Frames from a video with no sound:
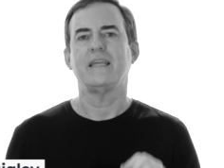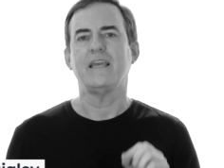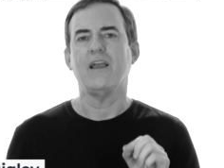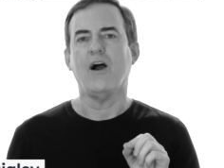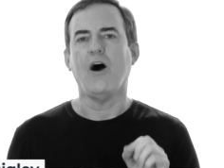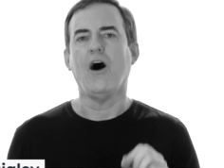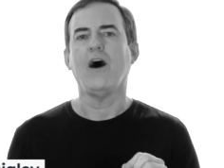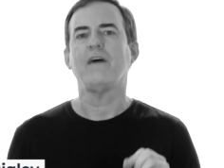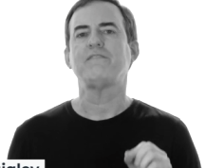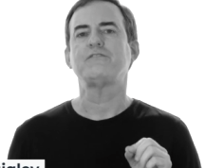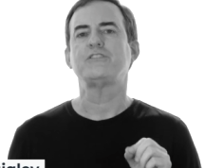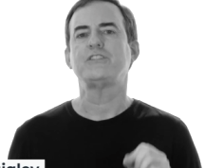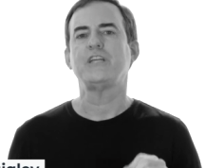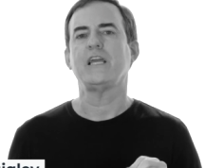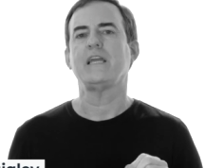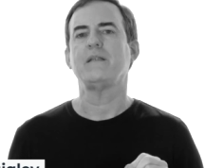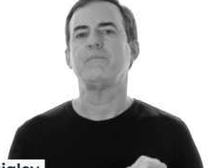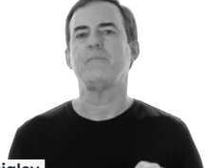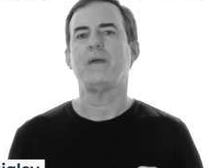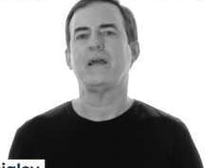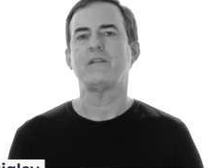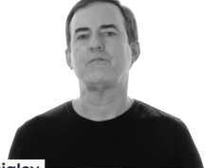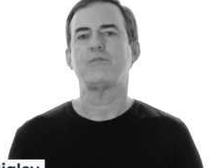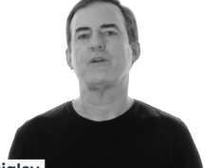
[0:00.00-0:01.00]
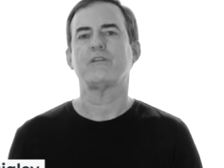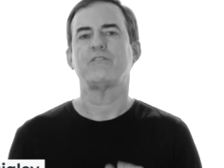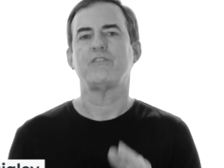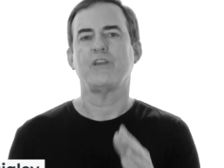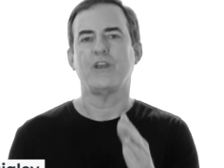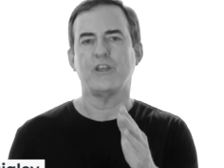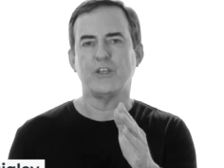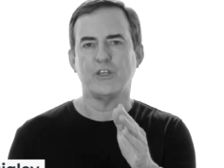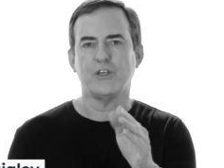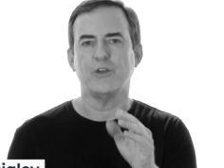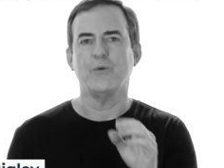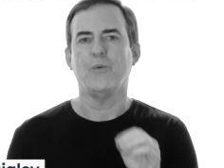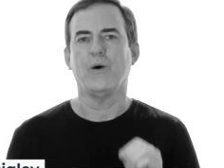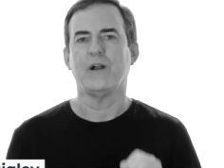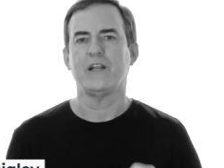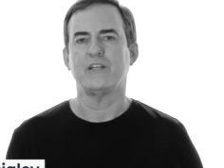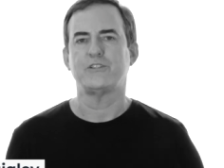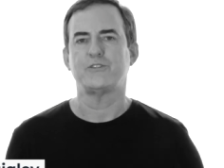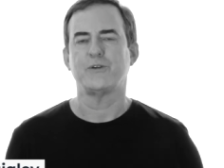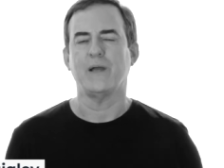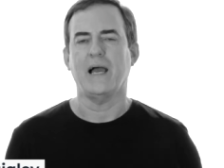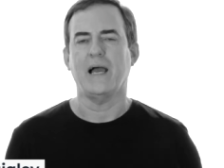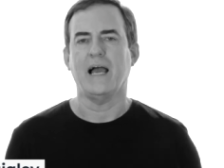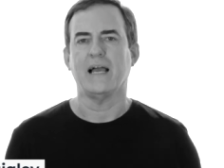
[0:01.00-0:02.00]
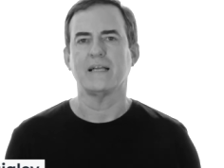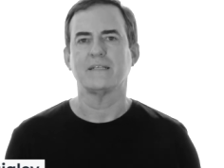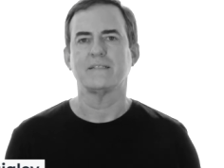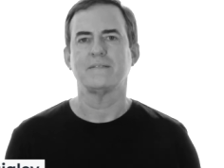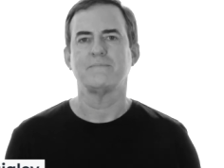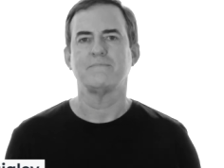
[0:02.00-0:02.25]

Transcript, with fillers: the off-chain metrics you want to track.